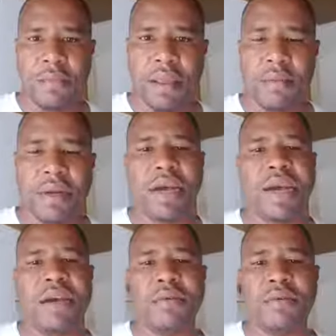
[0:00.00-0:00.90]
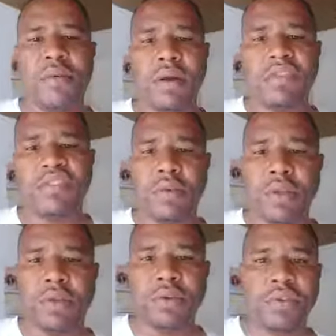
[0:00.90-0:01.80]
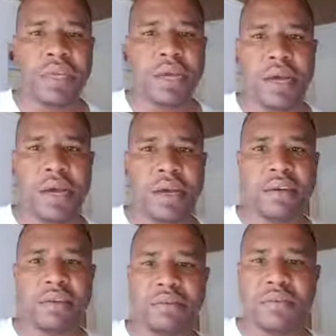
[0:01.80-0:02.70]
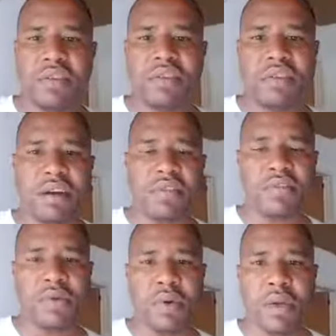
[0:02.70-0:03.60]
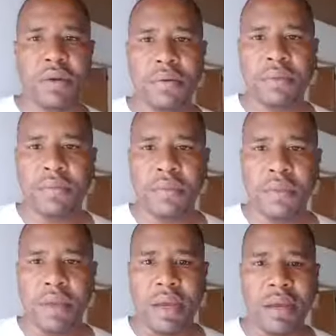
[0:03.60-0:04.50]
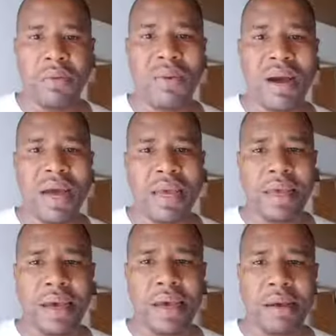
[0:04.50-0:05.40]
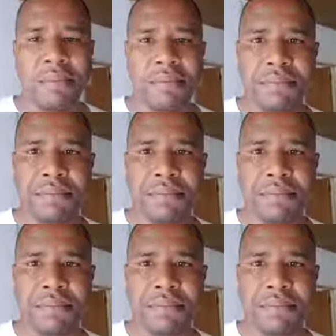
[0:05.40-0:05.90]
But I want to share with you today just a short story and why I am,